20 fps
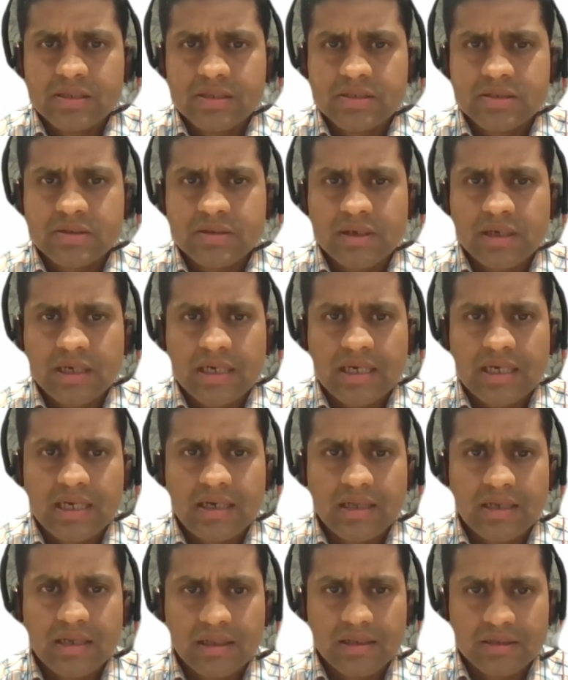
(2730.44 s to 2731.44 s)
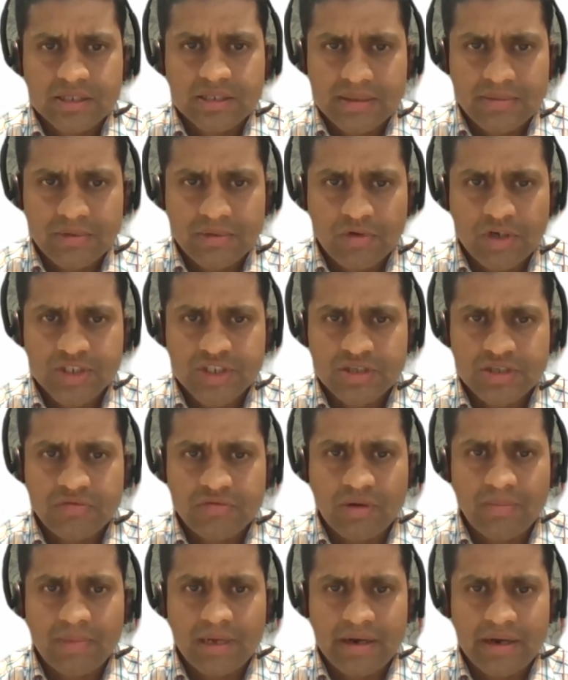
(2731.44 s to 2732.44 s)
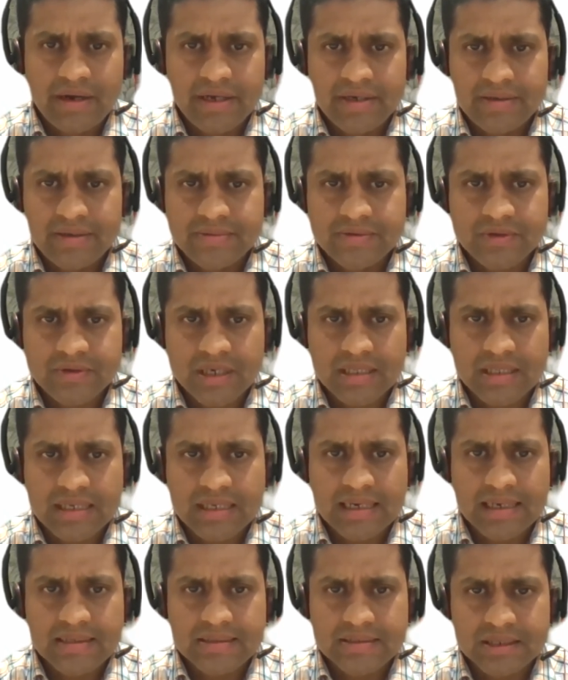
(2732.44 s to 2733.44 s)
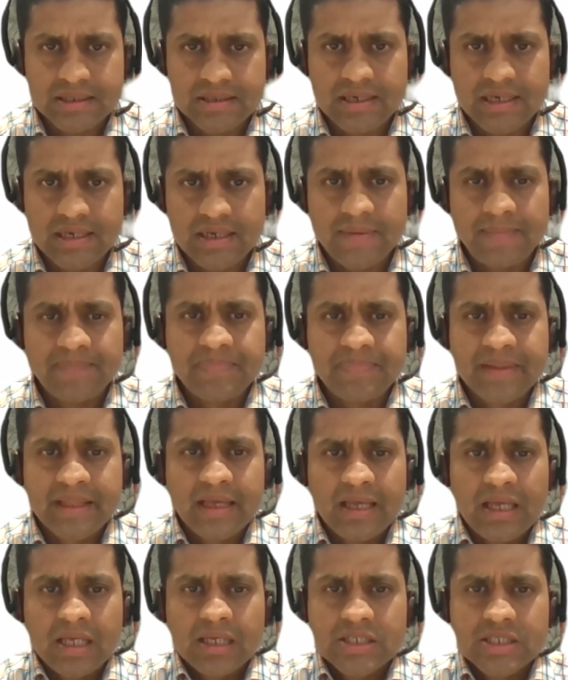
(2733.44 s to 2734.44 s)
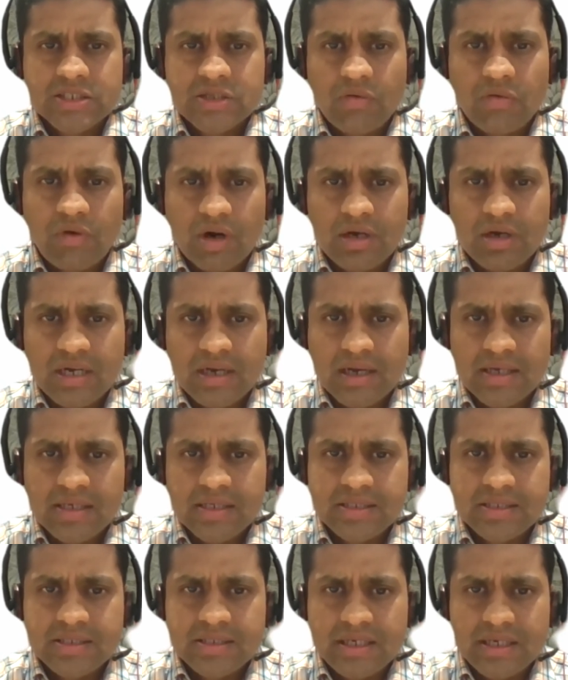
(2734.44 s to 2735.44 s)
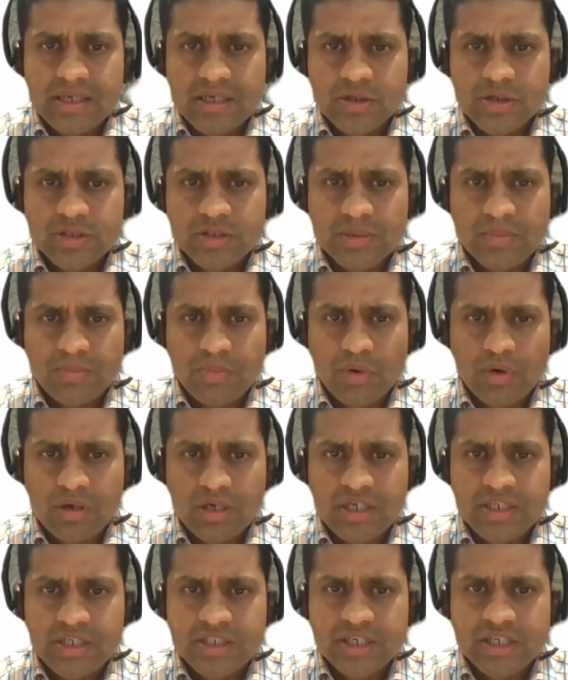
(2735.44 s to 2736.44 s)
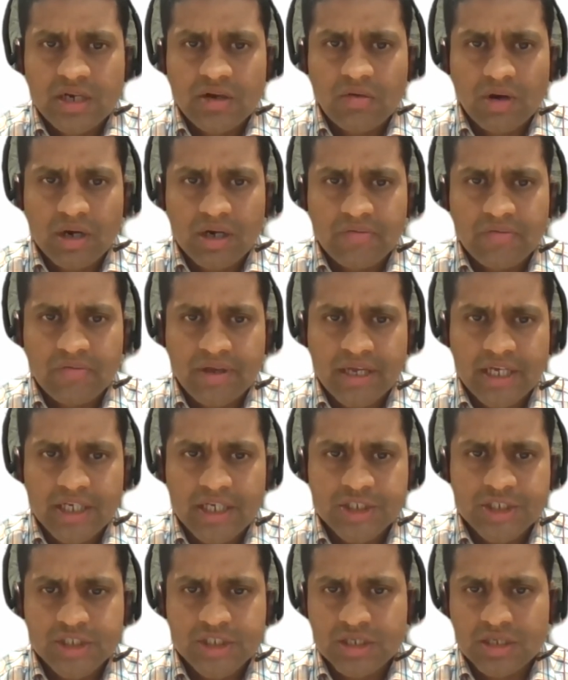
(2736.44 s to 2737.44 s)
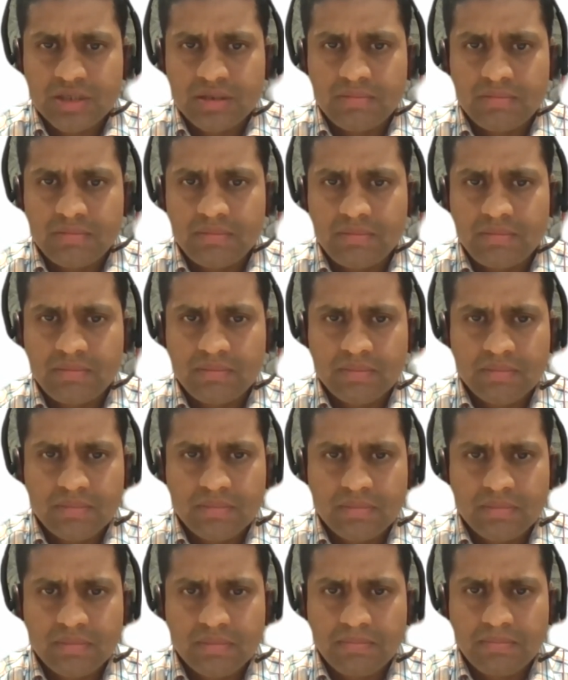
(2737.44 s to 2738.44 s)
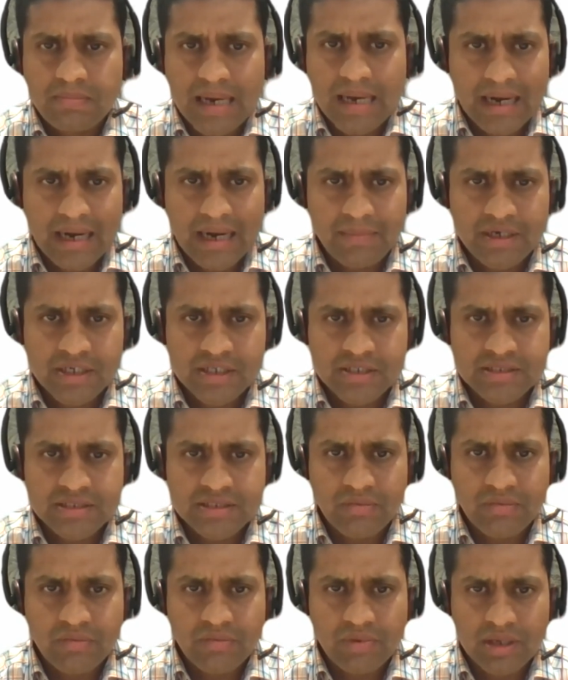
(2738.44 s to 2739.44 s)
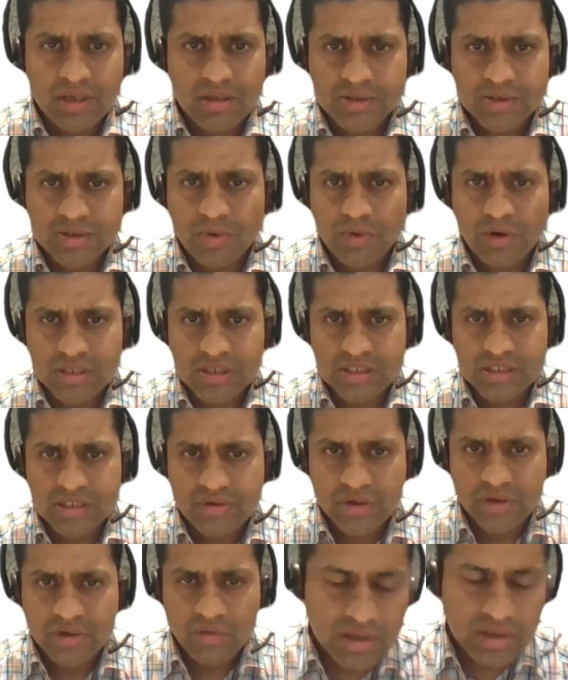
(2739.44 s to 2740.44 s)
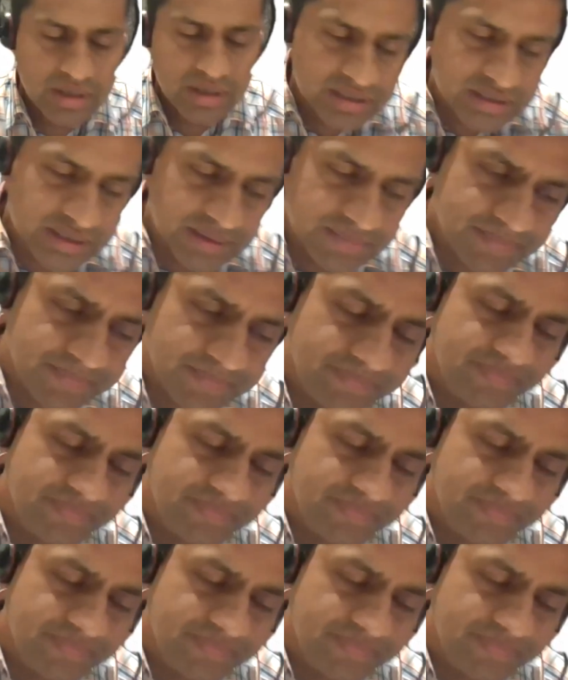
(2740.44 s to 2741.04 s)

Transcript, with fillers: So I had another same question from Eric. So I think I answered that. So what data is there to support the digital quantification parameters that one spot is equal to one transcript?